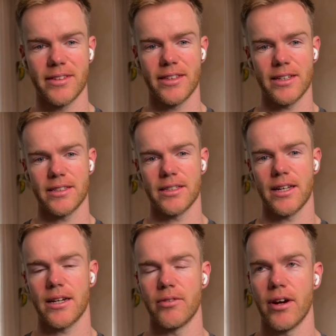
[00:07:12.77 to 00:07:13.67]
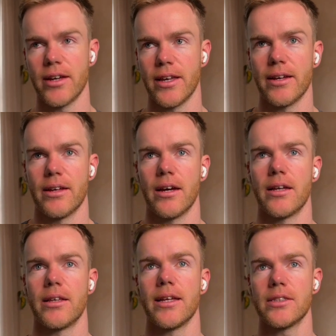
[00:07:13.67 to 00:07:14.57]
That's exactly right, yeah.
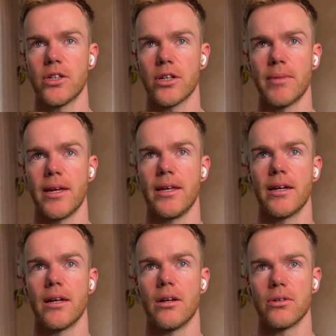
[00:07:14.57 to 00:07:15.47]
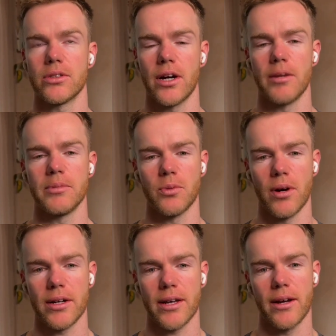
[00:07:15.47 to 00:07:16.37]
It took me a long time to
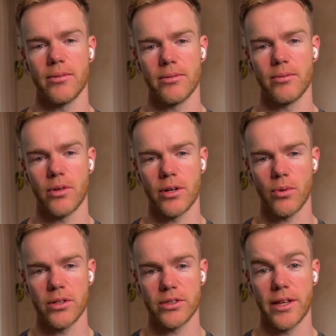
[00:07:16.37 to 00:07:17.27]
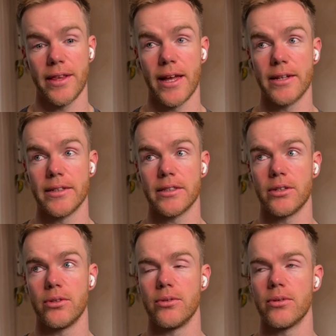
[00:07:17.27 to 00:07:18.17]
work out what it was and then
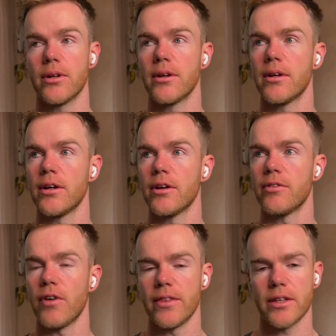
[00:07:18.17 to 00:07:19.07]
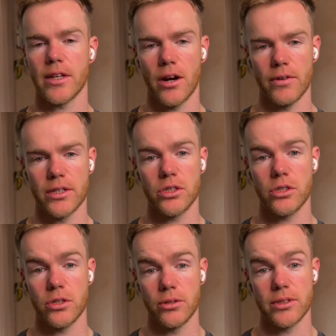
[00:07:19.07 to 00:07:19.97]
to find the courage
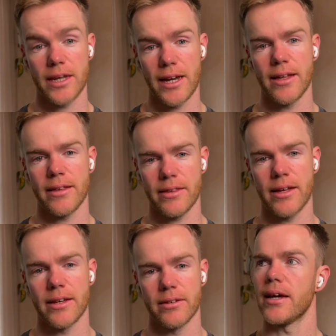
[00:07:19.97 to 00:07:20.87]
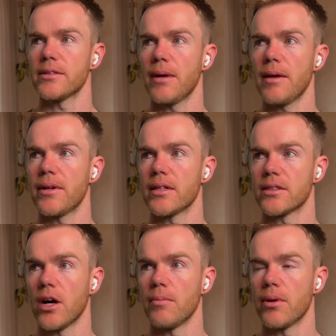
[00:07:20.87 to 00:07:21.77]
to say that thing. It's maybe an
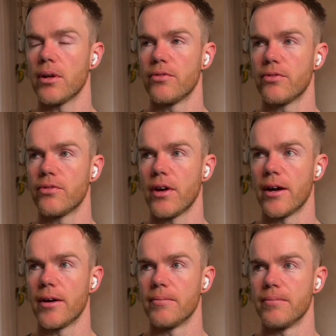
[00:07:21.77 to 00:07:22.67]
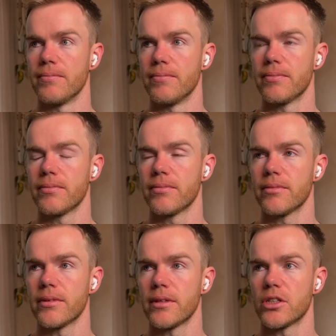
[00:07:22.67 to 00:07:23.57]
example of
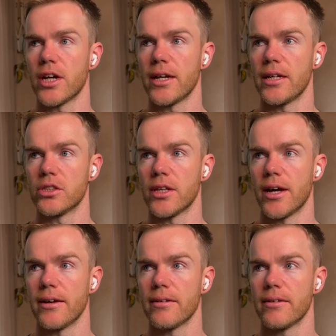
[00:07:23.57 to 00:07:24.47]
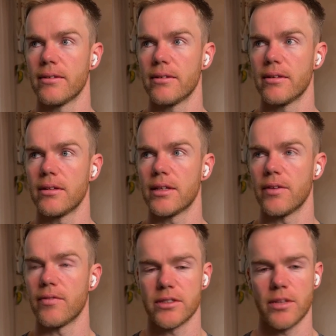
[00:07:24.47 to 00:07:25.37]
the change that
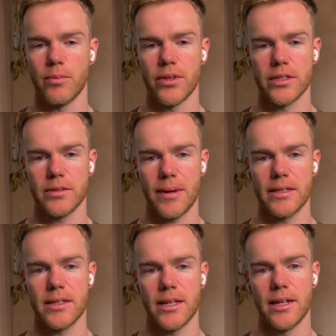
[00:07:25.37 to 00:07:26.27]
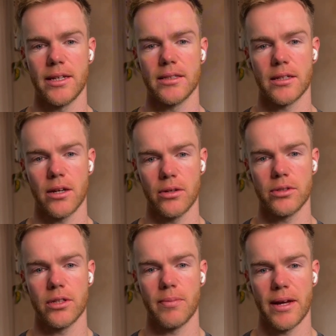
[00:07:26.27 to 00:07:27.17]
giving someone the space they need to go
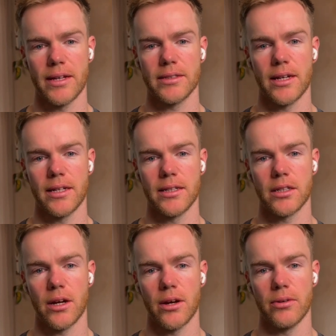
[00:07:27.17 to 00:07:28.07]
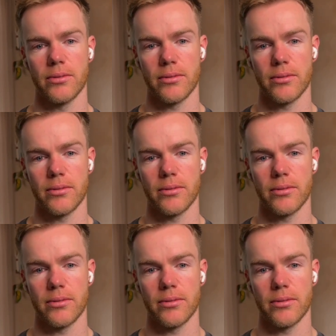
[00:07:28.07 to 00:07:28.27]
to the place they need to go